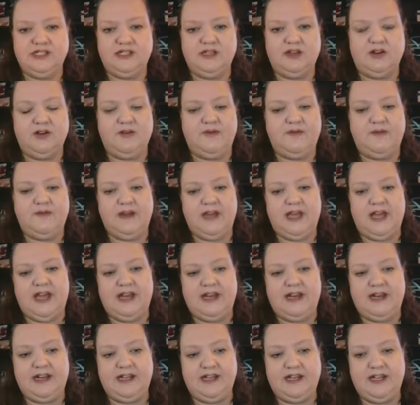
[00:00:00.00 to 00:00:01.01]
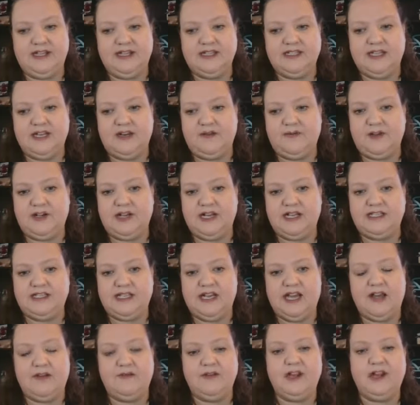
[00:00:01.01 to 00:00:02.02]
So if any, like I said, if you guys
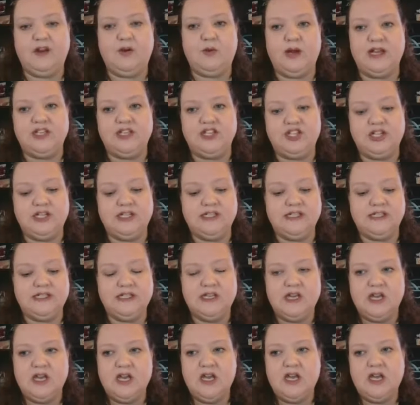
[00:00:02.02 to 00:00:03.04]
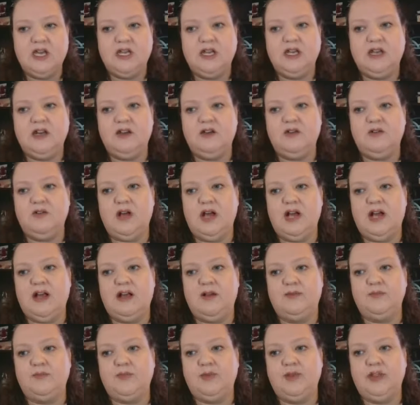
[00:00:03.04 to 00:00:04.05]
have any questions, you know,
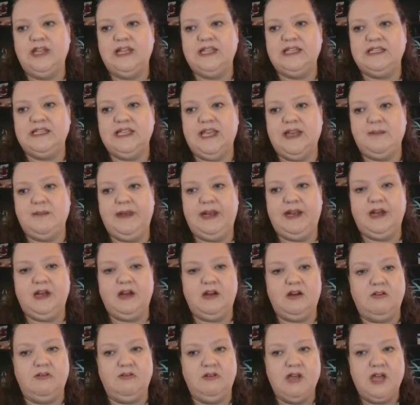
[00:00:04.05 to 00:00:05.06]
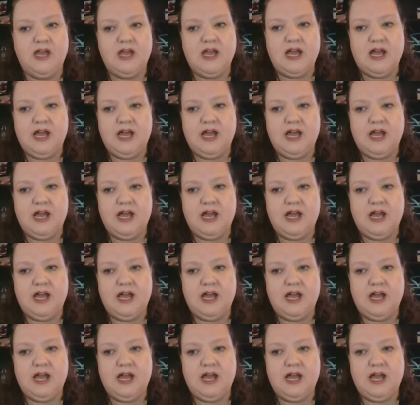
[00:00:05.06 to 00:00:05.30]
please let me know.